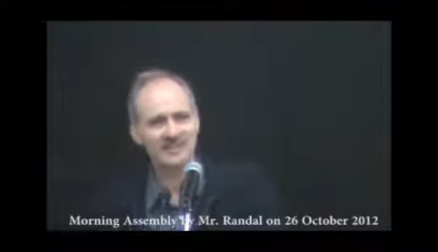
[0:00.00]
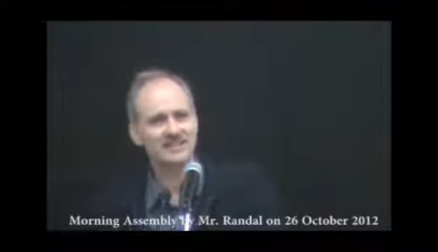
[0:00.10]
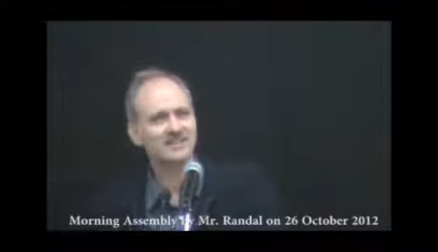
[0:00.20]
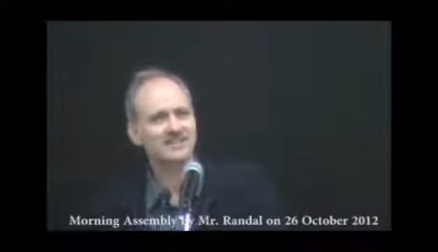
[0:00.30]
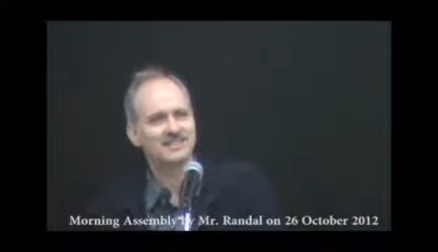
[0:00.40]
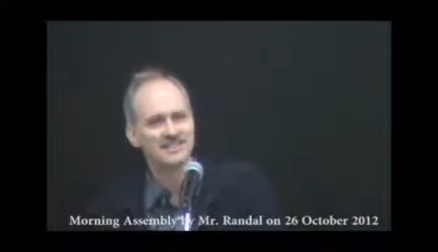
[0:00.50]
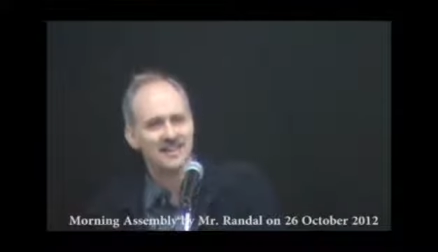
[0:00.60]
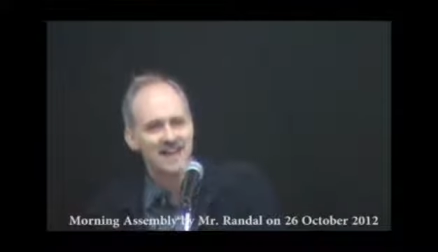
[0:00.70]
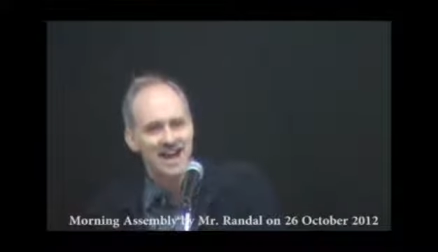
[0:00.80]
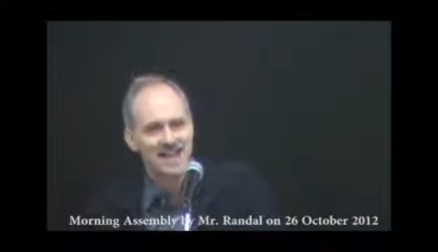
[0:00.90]
it's
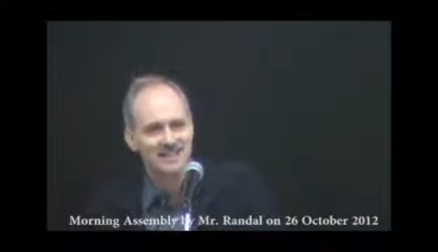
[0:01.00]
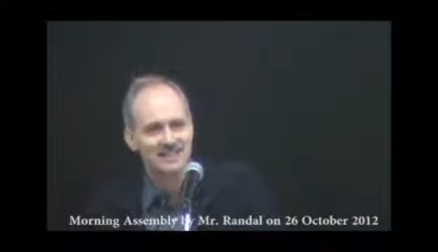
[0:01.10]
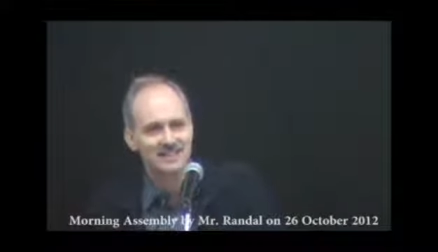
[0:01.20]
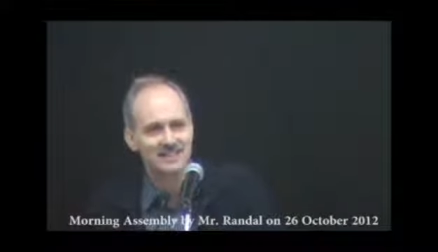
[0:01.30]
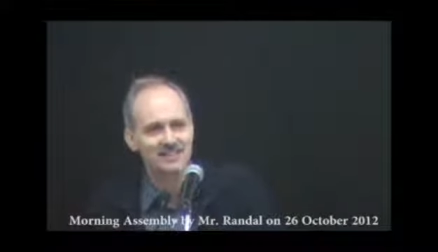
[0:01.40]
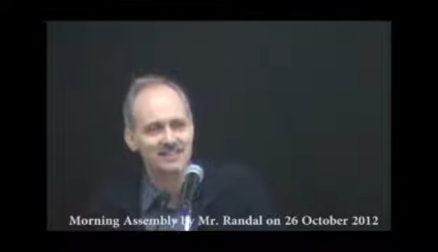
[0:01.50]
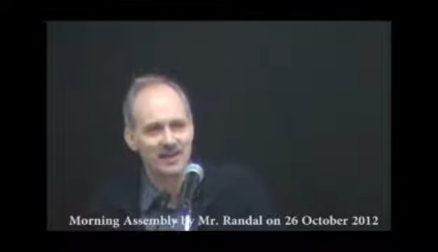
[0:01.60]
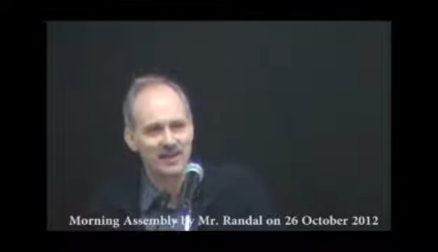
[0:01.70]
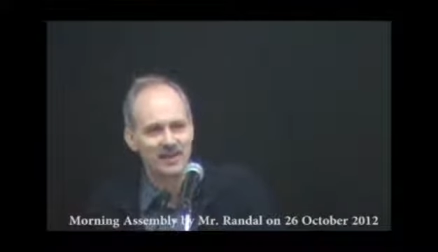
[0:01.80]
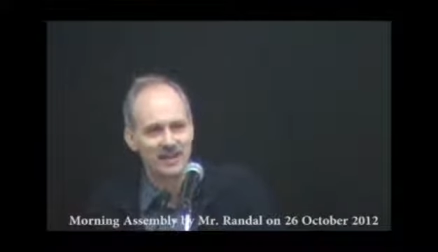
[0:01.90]
not a
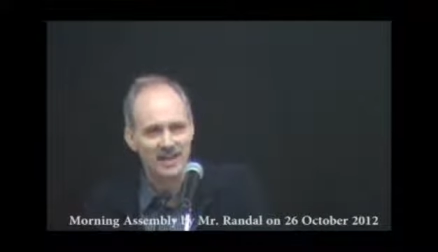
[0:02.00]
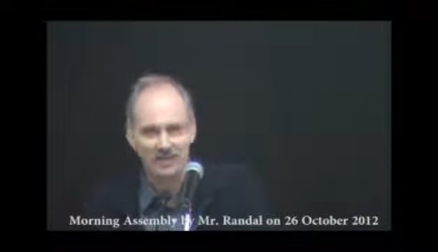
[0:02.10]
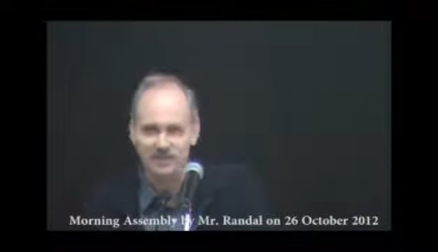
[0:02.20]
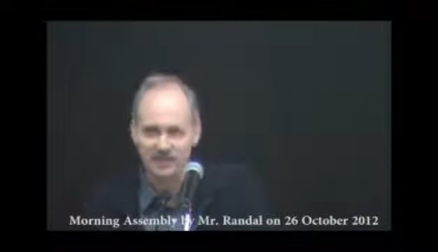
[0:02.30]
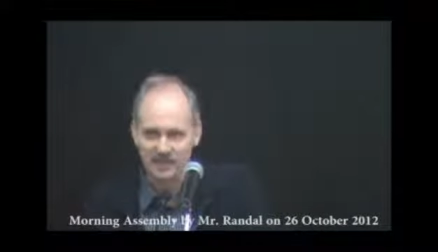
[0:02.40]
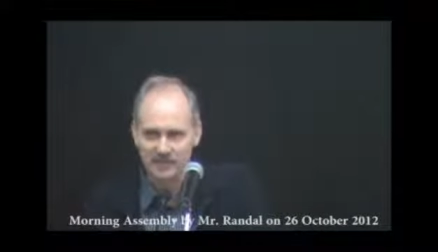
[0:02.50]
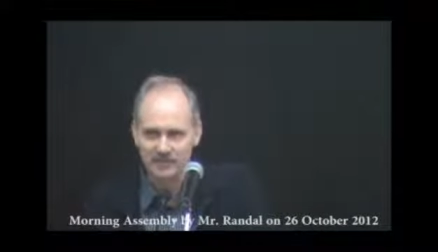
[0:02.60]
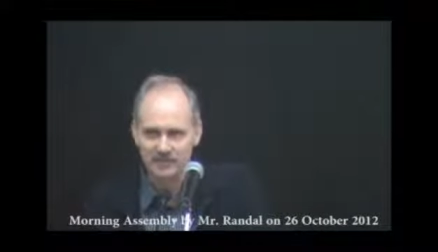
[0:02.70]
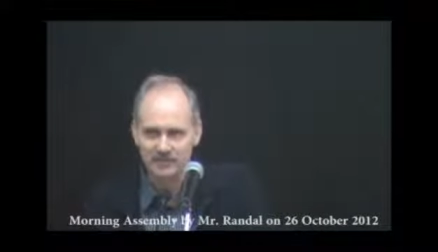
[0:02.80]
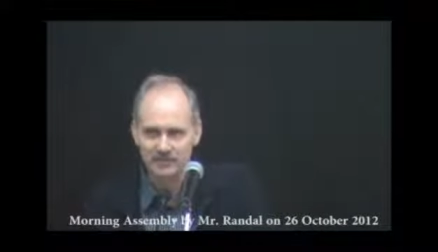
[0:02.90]
very nice
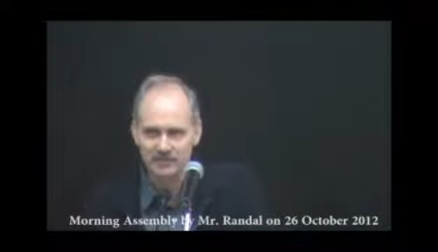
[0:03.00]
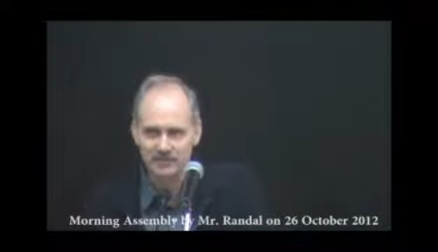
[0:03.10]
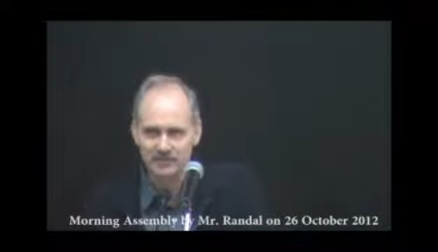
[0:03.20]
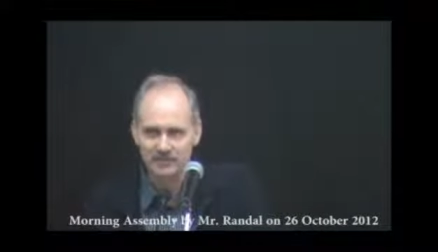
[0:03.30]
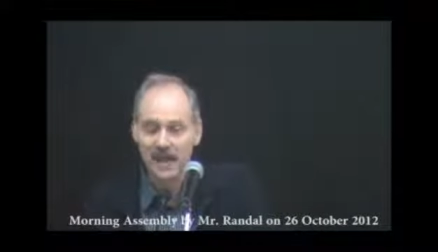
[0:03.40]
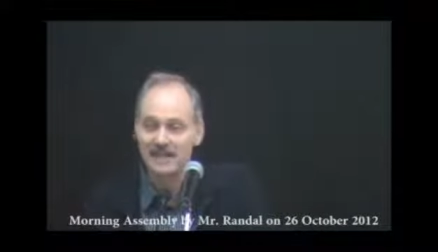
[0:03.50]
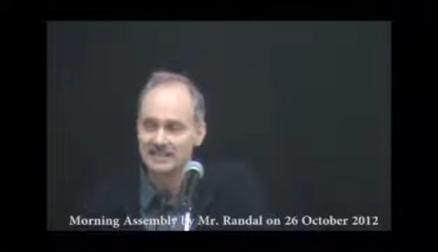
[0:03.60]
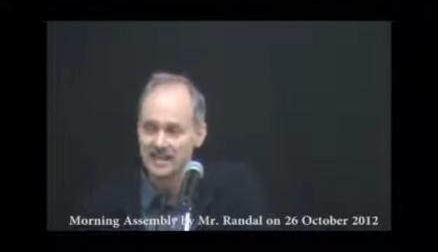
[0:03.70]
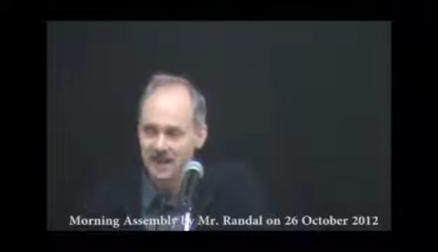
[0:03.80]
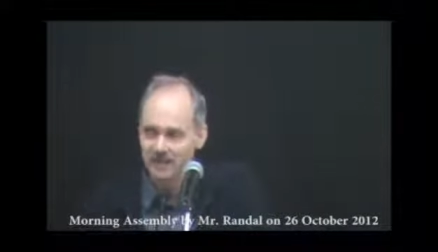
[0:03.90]
place
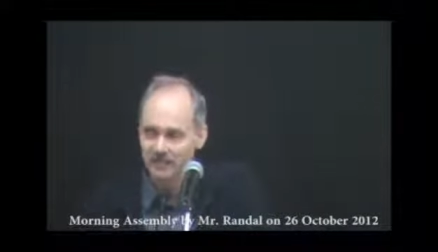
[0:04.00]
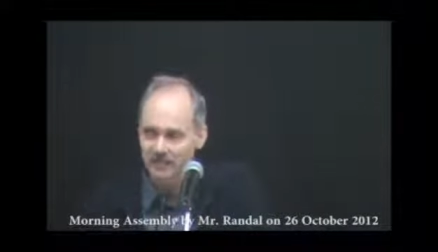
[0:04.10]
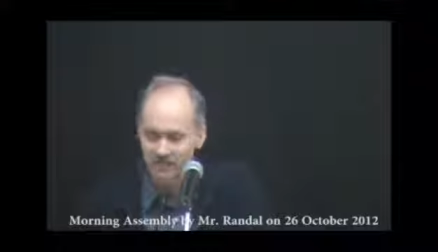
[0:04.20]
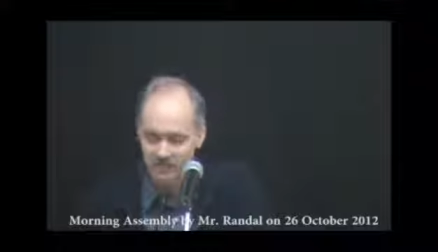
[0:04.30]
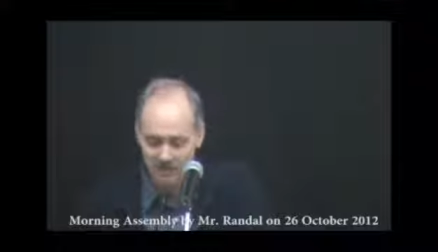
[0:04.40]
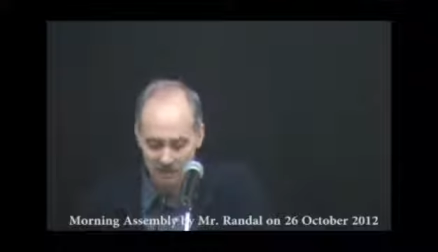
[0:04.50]
at times.